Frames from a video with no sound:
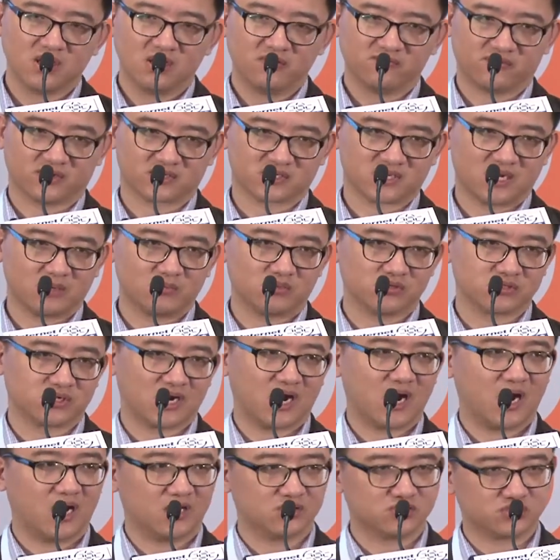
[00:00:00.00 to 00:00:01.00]
for example, the
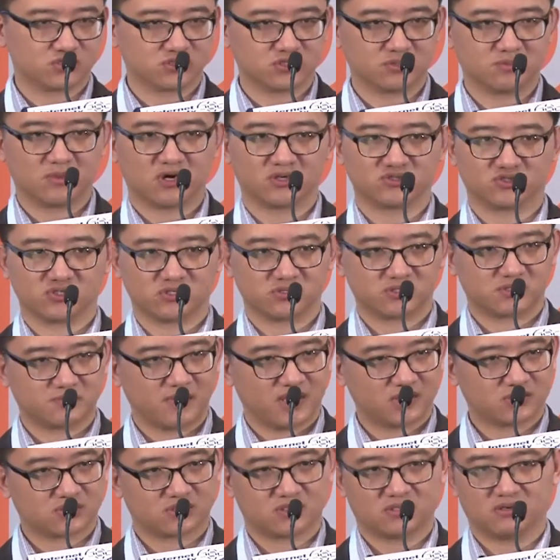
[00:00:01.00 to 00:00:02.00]
Hadoop or
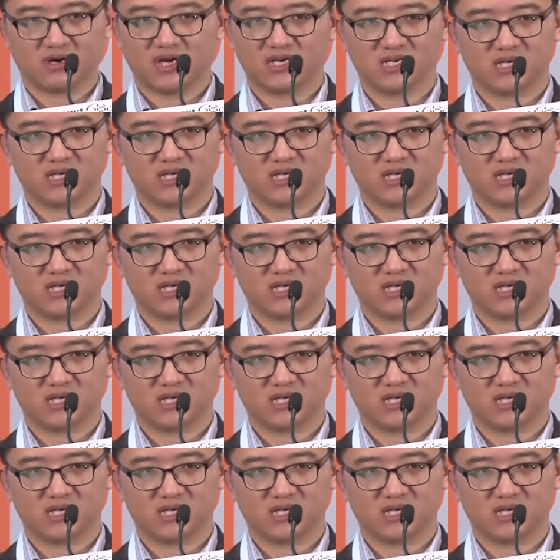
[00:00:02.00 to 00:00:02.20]
geospatial